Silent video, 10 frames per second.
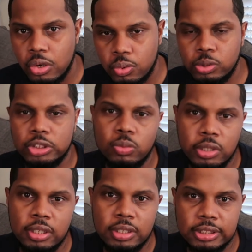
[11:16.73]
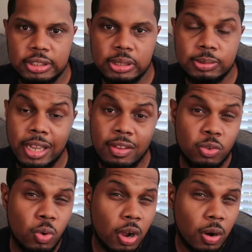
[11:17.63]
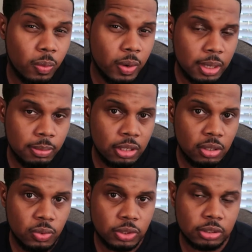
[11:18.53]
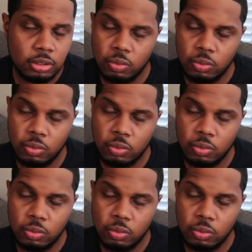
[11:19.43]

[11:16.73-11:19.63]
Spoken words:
Which one of these tips have you already been using,